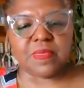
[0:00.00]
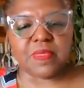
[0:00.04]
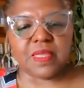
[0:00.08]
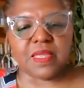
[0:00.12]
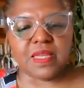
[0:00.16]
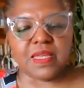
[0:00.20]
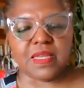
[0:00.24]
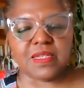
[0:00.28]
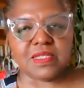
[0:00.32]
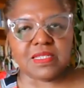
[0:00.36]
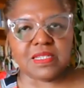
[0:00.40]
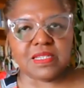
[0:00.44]

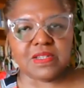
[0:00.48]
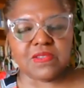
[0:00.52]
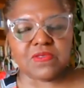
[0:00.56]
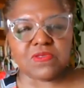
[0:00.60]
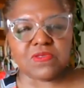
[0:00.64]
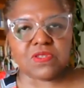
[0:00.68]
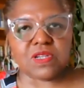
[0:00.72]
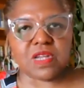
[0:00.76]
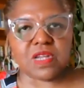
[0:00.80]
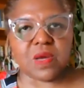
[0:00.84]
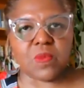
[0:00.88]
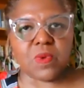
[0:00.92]

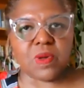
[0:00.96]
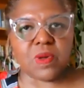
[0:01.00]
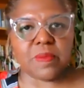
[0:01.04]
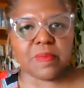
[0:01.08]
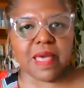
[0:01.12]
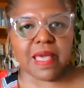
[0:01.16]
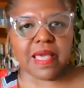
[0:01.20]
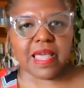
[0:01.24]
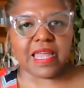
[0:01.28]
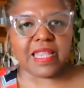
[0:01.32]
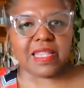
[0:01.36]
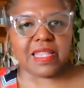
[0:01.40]
intense, and I went
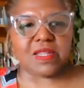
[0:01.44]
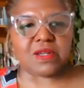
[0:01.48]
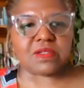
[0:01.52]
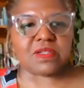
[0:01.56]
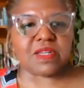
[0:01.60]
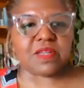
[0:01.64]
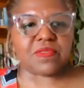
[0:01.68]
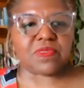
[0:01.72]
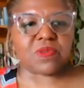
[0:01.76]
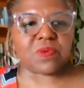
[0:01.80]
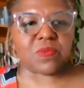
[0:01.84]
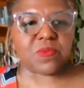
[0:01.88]
back and looked
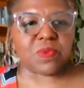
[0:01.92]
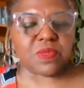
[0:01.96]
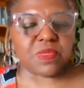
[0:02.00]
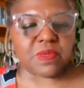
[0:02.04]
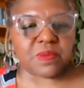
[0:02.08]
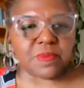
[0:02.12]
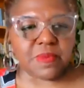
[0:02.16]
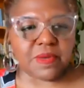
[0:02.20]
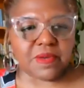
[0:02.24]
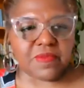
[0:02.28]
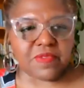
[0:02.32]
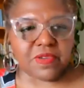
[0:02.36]
at the
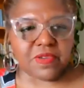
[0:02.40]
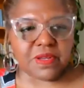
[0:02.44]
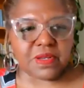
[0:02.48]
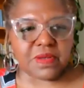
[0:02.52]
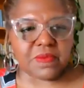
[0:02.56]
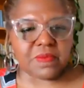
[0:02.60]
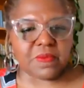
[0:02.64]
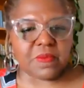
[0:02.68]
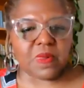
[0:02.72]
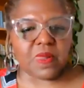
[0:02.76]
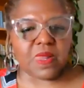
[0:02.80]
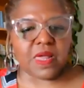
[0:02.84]
rhythm of it,
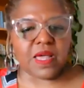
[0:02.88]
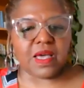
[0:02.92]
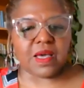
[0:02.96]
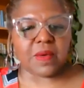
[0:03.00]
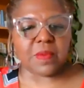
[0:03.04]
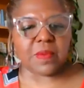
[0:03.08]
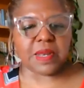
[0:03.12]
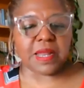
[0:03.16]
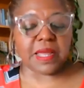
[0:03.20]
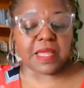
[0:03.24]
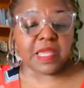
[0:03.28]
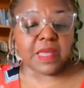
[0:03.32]

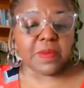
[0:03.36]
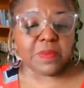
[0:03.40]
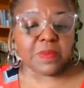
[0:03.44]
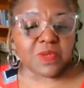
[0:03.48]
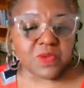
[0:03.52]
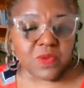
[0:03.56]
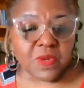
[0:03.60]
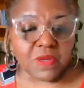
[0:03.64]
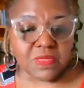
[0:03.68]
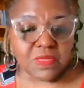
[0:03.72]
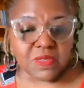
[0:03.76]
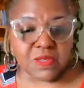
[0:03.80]
and I keep
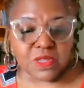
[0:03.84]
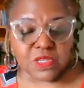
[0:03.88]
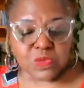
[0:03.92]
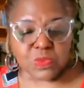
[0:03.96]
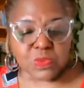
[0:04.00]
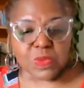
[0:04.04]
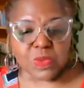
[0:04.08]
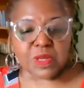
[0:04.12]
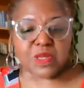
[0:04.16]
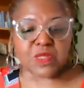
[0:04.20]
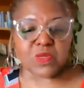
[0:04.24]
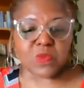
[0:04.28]
doing this
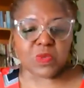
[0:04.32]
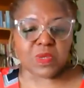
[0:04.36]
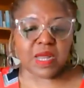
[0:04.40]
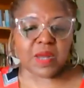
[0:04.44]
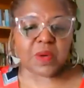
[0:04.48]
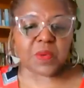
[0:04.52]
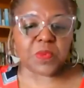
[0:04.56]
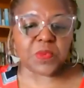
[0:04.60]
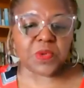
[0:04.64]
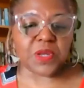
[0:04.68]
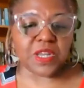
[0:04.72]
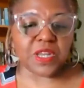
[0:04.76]
because when I
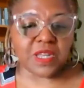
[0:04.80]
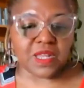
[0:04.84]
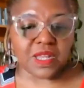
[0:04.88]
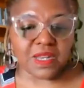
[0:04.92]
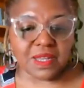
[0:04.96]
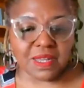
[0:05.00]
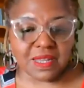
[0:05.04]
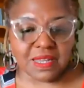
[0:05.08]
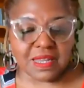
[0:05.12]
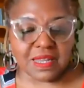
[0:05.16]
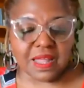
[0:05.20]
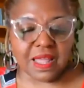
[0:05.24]
read
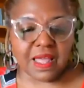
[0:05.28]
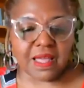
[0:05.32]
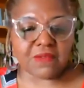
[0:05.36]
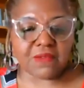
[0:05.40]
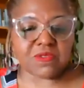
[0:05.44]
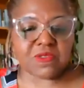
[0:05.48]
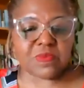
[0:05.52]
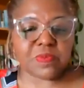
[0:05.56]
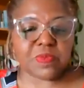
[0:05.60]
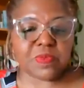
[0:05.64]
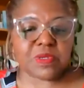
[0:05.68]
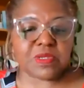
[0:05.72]
it, it
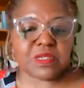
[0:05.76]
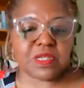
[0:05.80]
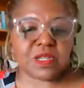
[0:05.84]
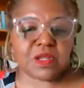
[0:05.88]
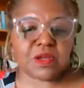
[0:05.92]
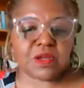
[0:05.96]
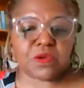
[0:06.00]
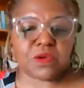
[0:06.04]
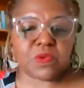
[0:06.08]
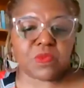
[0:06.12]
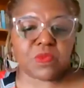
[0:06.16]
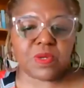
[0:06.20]
has a
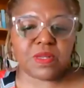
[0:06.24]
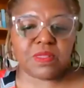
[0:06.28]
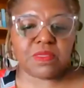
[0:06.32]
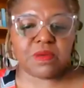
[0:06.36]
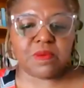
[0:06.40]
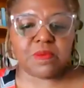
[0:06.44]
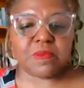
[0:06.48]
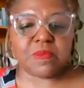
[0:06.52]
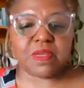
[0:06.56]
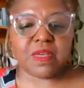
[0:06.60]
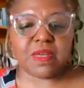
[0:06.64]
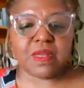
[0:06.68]
particular
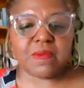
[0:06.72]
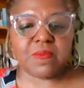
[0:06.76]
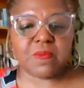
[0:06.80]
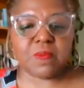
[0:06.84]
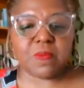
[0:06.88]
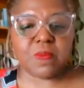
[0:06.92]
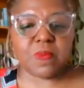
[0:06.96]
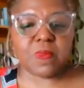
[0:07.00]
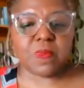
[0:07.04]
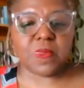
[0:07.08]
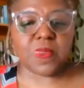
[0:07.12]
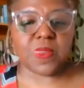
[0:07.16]
rhythm
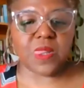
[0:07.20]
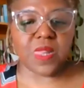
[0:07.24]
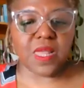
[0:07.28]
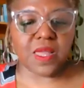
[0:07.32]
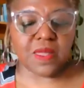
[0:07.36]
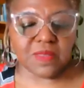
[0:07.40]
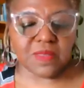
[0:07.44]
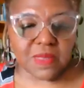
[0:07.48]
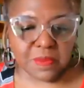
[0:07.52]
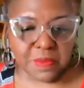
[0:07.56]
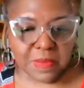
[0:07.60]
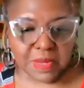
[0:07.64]

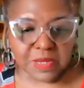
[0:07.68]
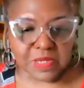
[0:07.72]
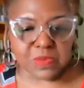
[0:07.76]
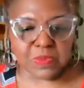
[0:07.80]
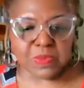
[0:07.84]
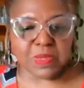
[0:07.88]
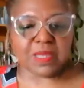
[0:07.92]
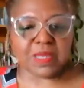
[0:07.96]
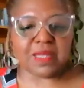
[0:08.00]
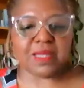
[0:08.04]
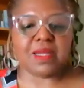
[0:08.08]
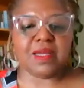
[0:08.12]
that makes
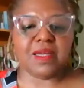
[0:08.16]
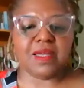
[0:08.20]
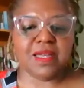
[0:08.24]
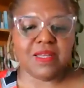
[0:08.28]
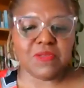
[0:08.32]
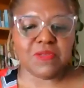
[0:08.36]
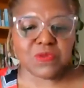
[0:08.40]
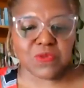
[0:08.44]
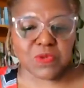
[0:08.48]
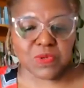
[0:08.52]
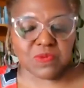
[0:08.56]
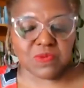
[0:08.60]
me
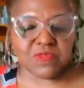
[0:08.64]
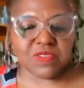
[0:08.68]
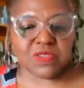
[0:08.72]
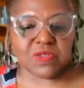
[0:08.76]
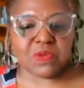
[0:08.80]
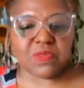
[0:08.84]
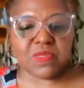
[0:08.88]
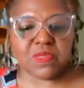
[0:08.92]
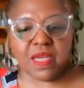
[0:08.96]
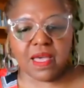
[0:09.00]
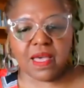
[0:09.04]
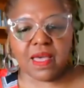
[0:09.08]
sort of
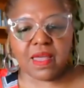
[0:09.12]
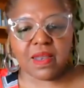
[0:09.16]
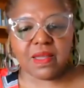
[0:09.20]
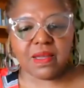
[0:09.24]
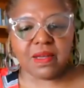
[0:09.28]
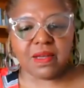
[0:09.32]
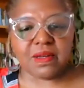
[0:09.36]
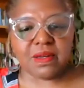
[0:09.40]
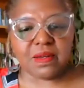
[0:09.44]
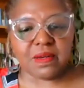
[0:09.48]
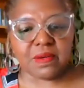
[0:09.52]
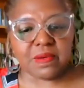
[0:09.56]
do that
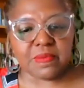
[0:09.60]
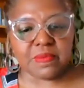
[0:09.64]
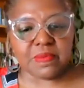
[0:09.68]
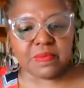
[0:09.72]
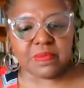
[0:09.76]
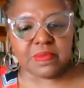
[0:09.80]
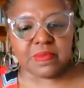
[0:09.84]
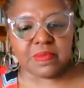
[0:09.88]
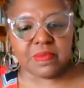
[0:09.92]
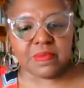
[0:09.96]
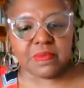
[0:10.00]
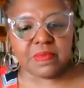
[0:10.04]

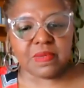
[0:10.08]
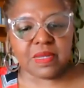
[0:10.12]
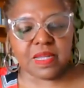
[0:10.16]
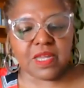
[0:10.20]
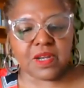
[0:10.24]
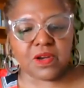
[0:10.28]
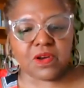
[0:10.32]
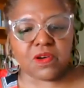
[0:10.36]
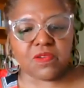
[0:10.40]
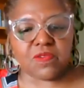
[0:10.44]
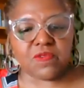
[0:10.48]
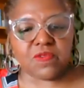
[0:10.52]

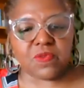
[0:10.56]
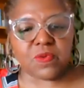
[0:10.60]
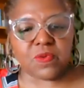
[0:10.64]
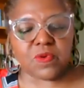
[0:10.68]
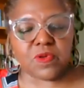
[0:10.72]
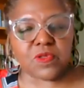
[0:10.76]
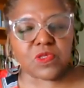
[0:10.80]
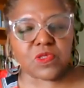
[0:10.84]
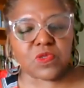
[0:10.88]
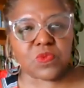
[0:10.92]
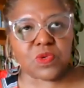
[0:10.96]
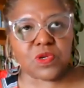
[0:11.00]
in her
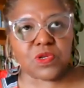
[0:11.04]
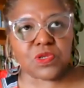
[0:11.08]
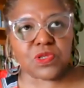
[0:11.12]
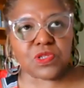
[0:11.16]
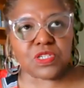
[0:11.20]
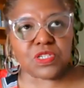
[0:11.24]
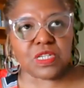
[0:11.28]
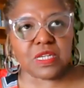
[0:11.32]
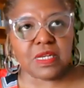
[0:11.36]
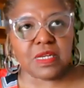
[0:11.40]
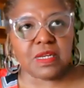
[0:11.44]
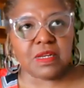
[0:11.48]
voice,
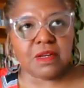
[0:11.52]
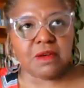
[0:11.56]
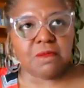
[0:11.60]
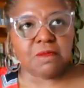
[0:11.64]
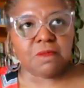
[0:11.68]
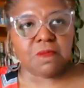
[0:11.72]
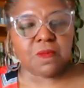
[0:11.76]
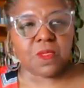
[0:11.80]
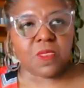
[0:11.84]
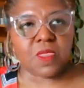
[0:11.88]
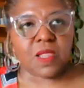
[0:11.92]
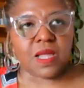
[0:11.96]
which
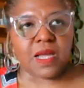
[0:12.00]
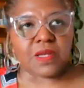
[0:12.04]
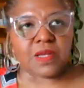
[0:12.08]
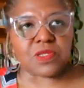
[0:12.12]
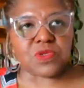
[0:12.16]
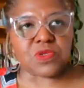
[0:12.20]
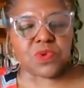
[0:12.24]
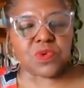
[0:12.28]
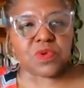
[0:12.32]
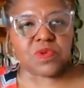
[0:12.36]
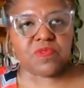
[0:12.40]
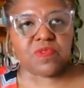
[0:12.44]
I
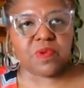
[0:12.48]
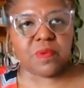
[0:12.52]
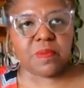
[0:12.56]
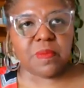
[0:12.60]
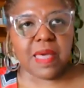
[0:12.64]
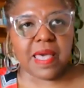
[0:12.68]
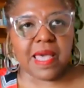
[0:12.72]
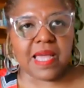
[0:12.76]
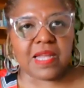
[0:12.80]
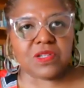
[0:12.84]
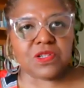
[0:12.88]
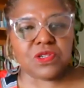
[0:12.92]
sort of
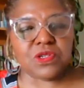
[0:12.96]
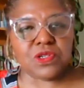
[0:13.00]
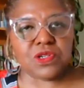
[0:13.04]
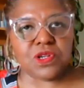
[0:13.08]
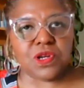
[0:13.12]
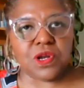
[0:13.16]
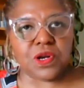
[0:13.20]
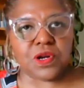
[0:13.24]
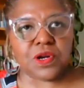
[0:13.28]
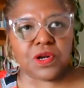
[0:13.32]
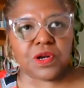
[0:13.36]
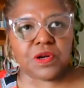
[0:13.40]
imagined
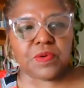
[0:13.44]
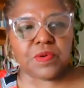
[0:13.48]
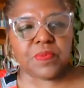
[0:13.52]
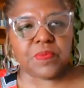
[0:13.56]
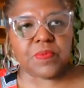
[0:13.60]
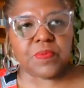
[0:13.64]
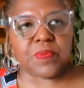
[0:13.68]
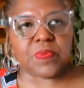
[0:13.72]
her